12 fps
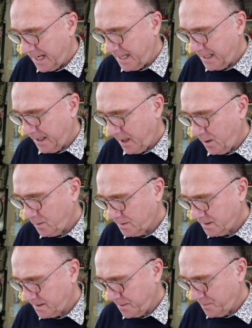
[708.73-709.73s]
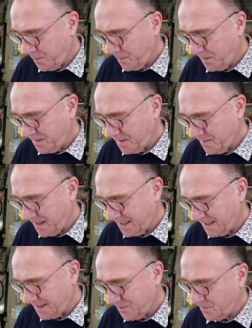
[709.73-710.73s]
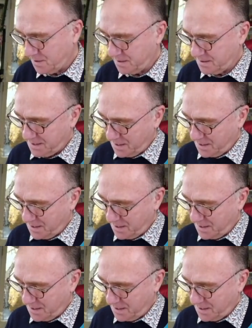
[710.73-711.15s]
and also put them across